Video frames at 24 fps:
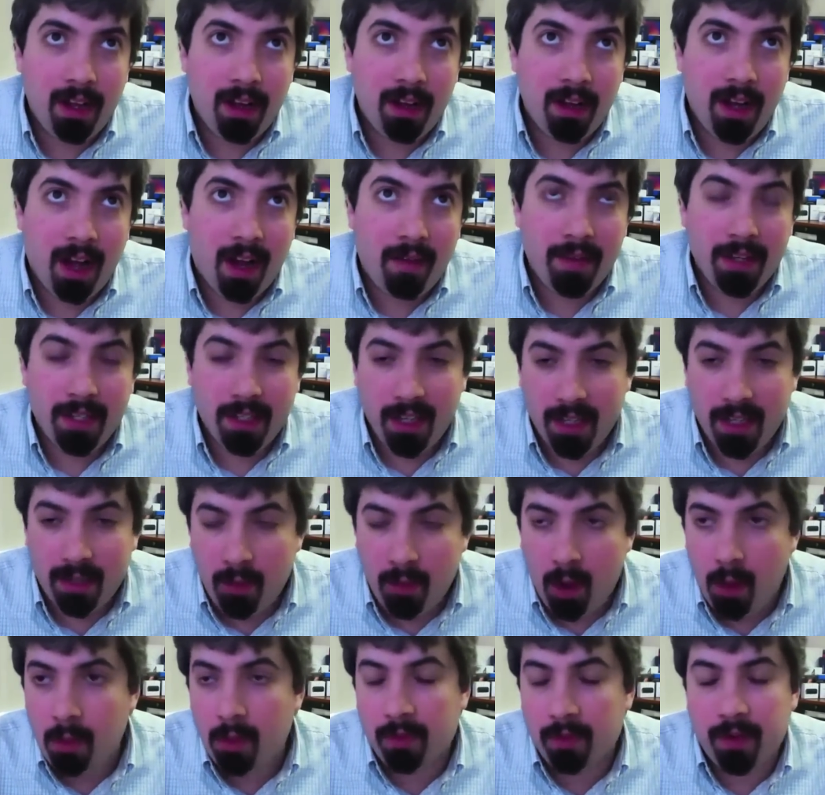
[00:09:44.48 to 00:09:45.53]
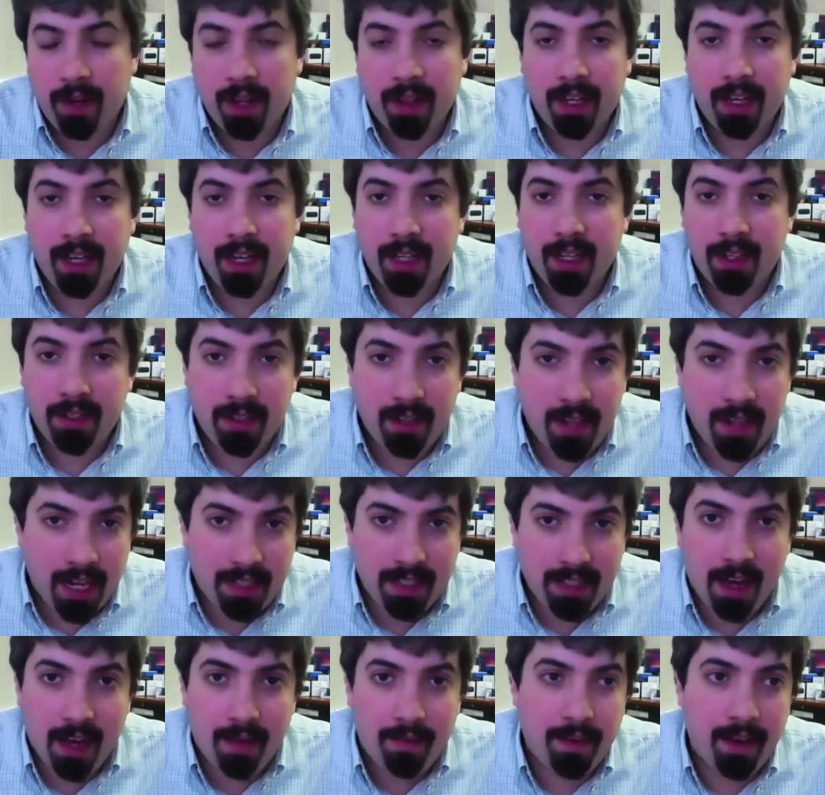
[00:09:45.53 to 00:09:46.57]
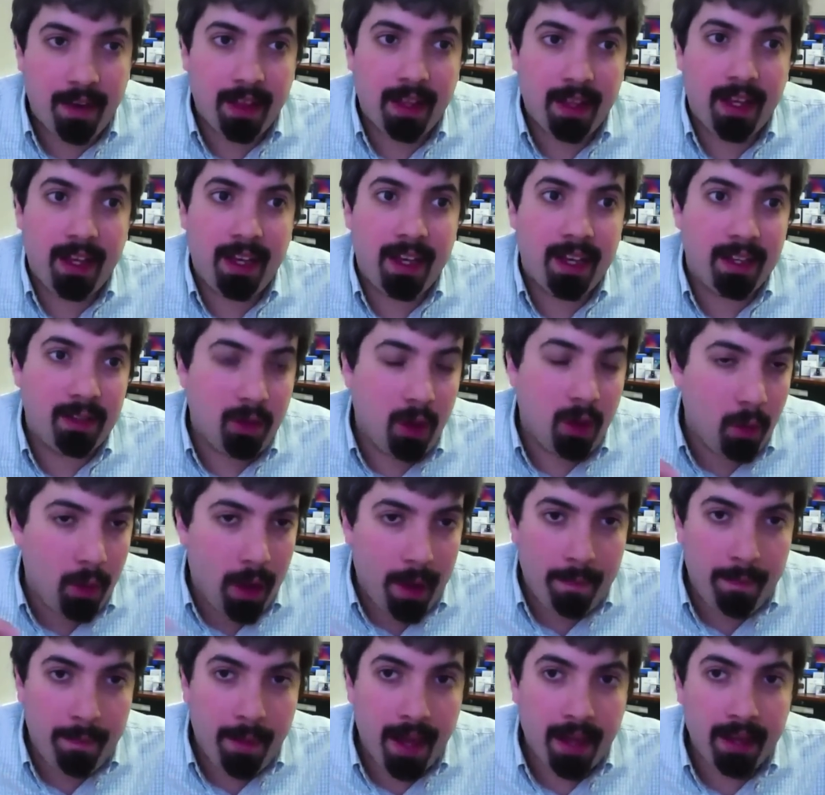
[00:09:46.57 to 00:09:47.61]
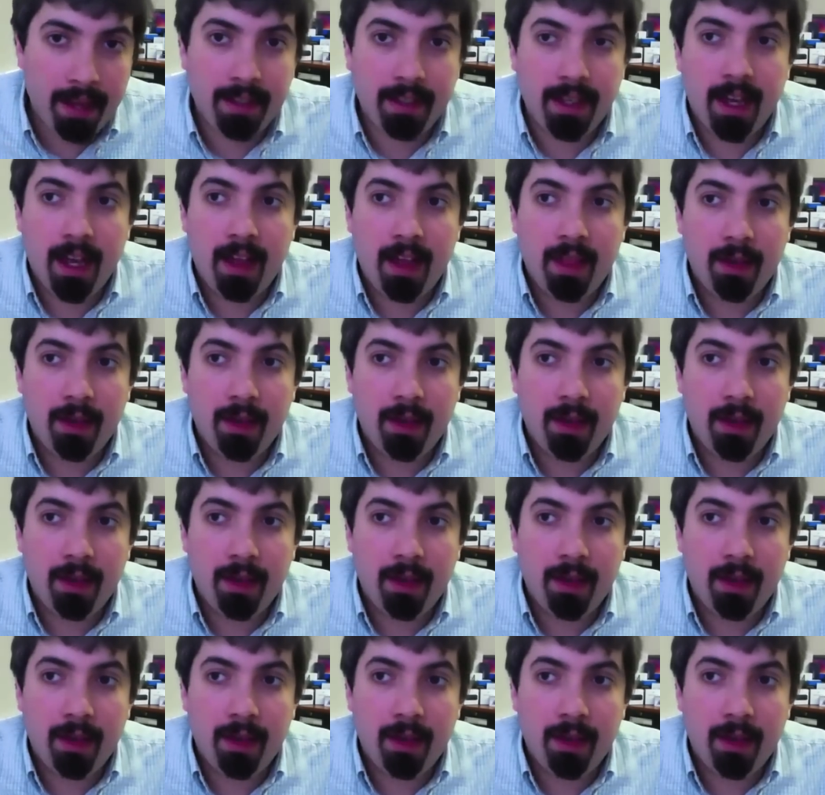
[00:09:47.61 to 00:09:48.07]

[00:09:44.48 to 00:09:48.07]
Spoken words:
obviously it's mobile friendly, it's desktop friendly, it's all web based.